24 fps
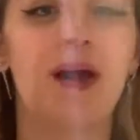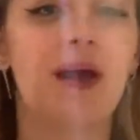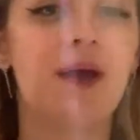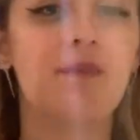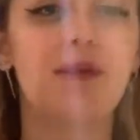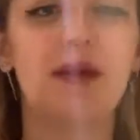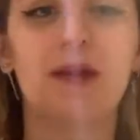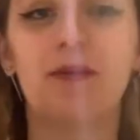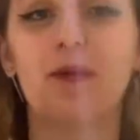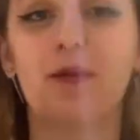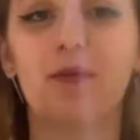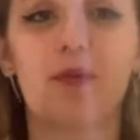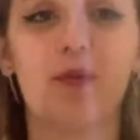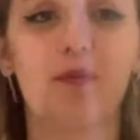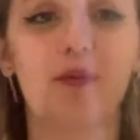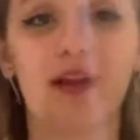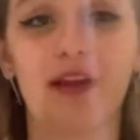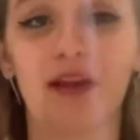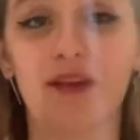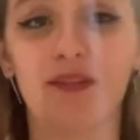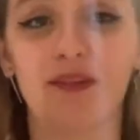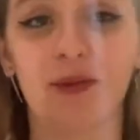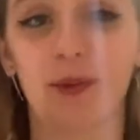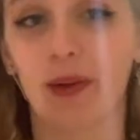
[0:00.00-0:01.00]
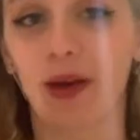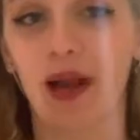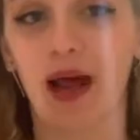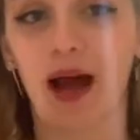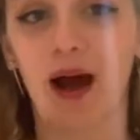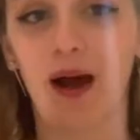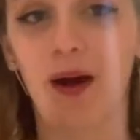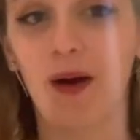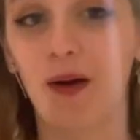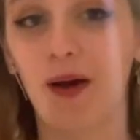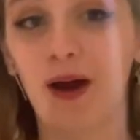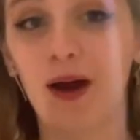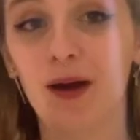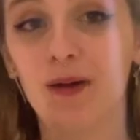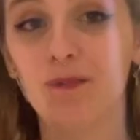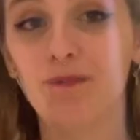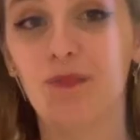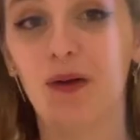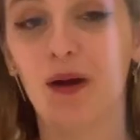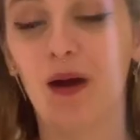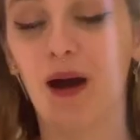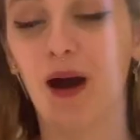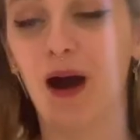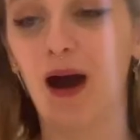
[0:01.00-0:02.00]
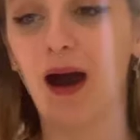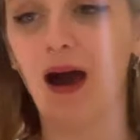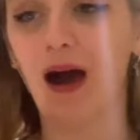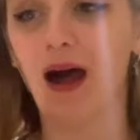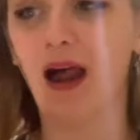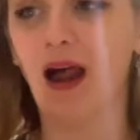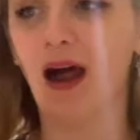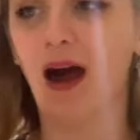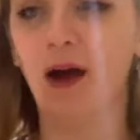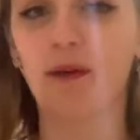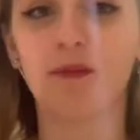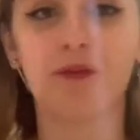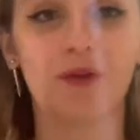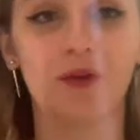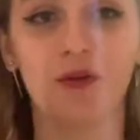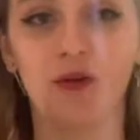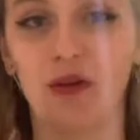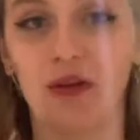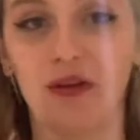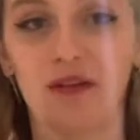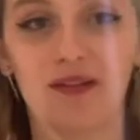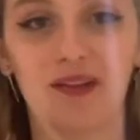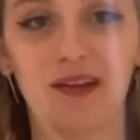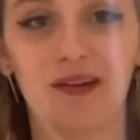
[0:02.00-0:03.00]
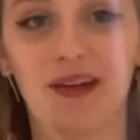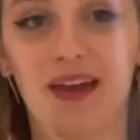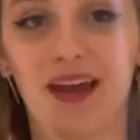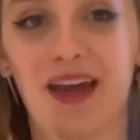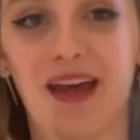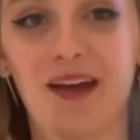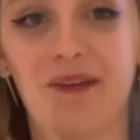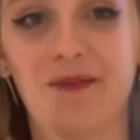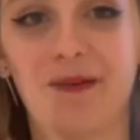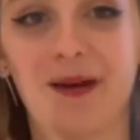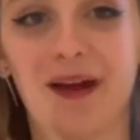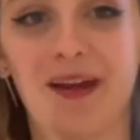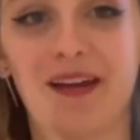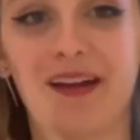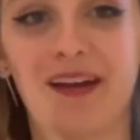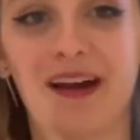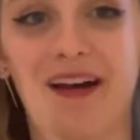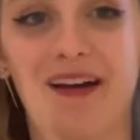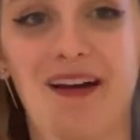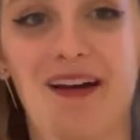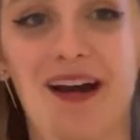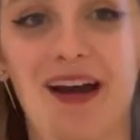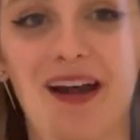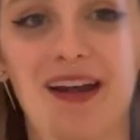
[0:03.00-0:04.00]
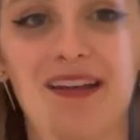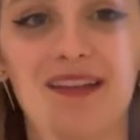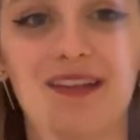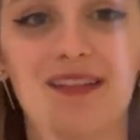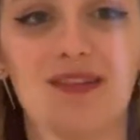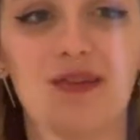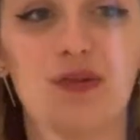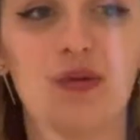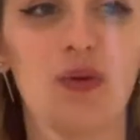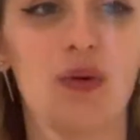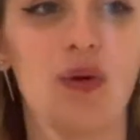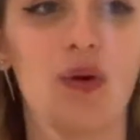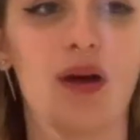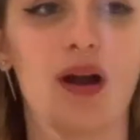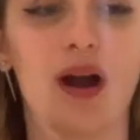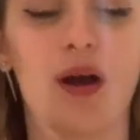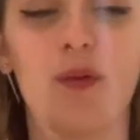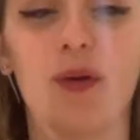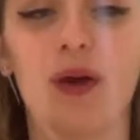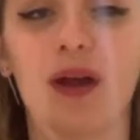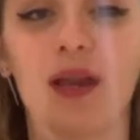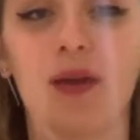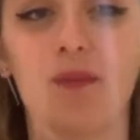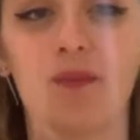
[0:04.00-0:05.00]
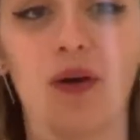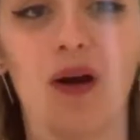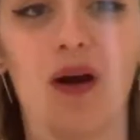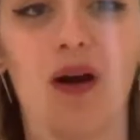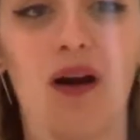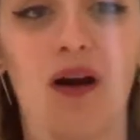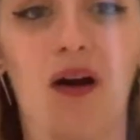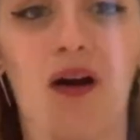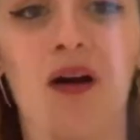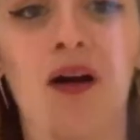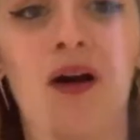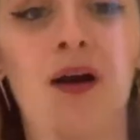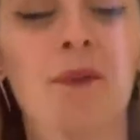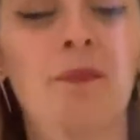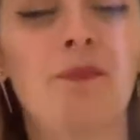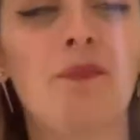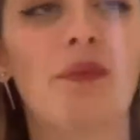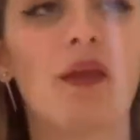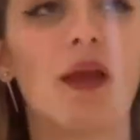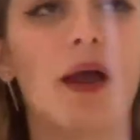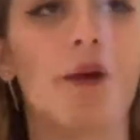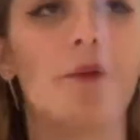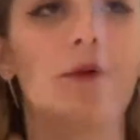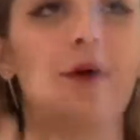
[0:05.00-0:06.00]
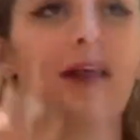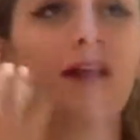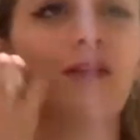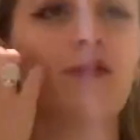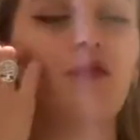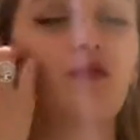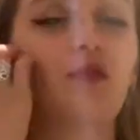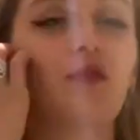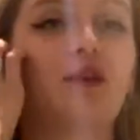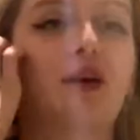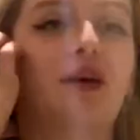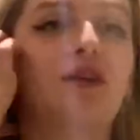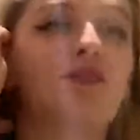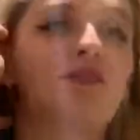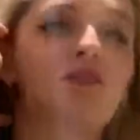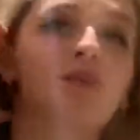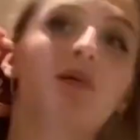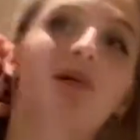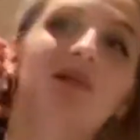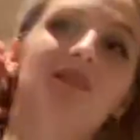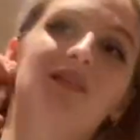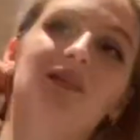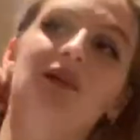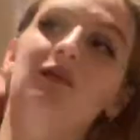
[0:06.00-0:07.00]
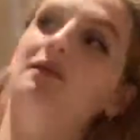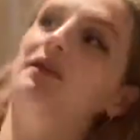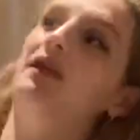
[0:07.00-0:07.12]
People are probably used to it now, but I'm still not used to it. When I work in a bar, and when I talk to customers and I'm